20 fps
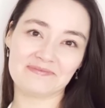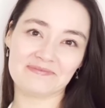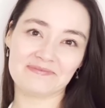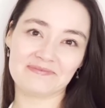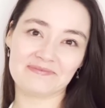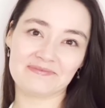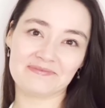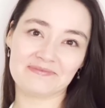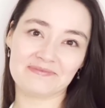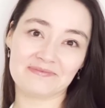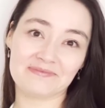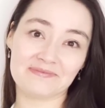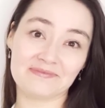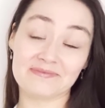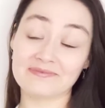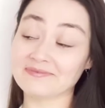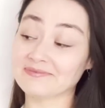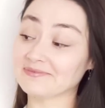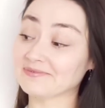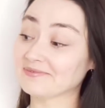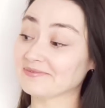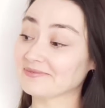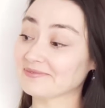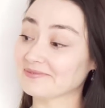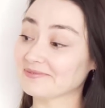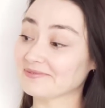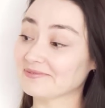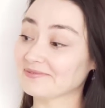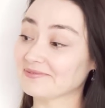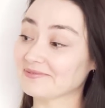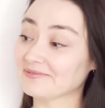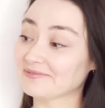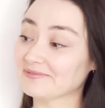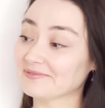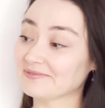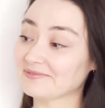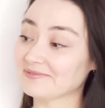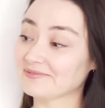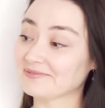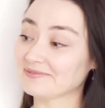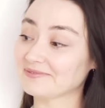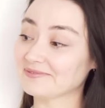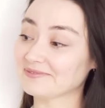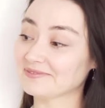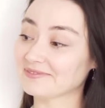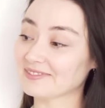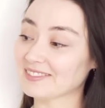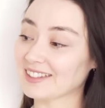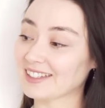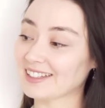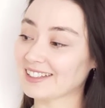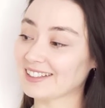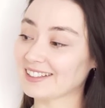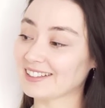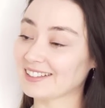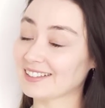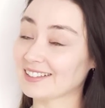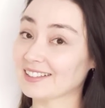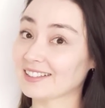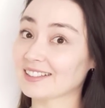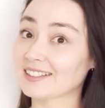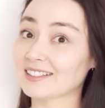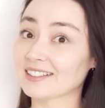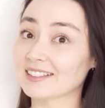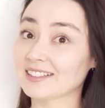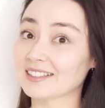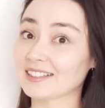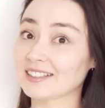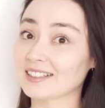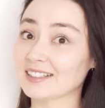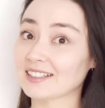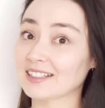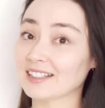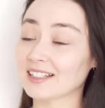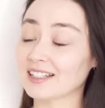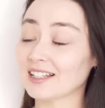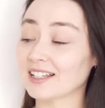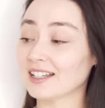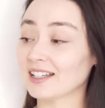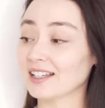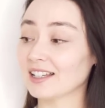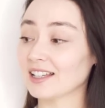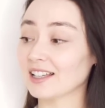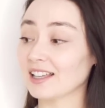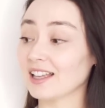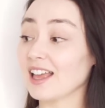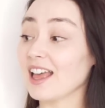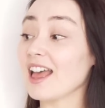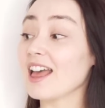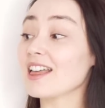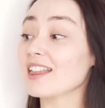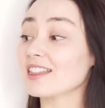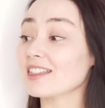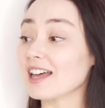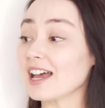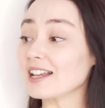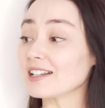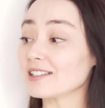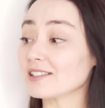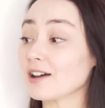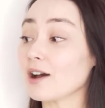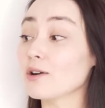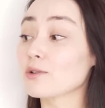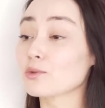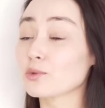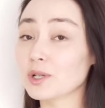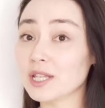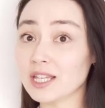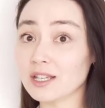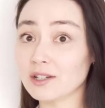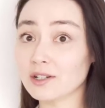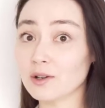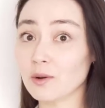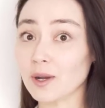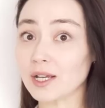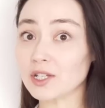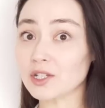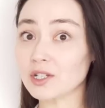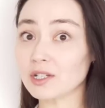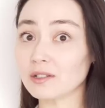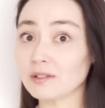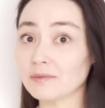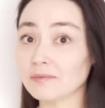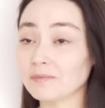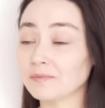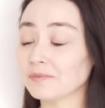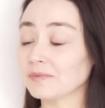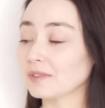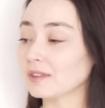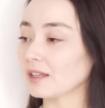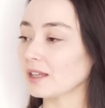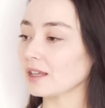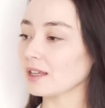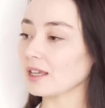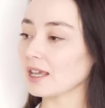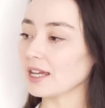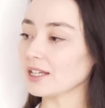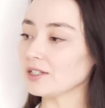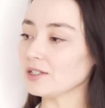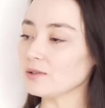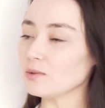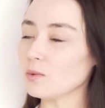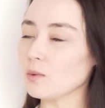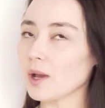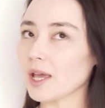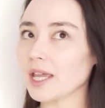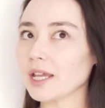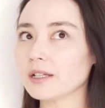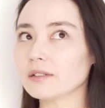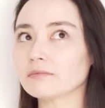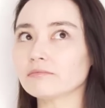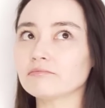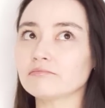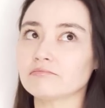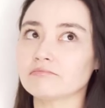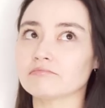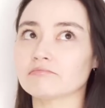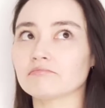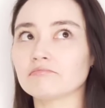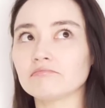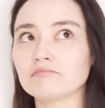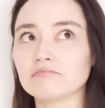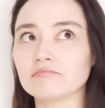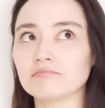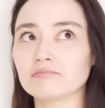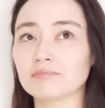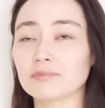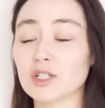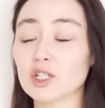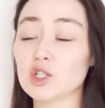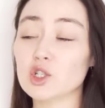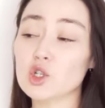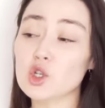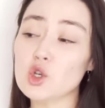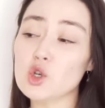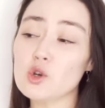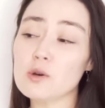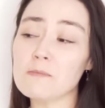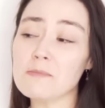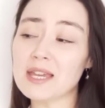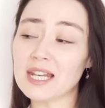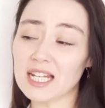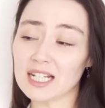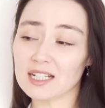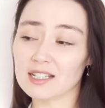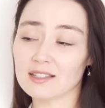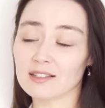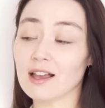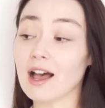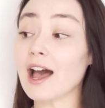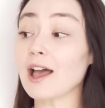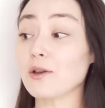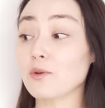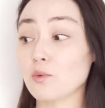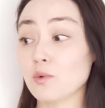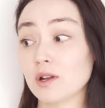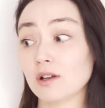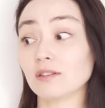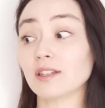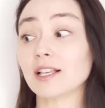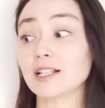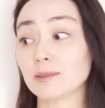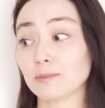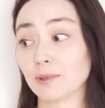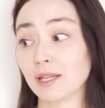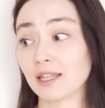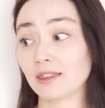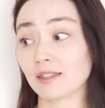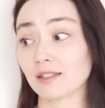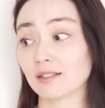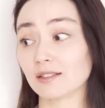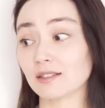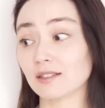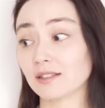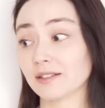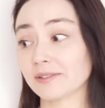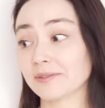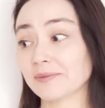Excuse me, is this American English or British English? That's a really good question. Can you wait 2 minutes? I will explain this.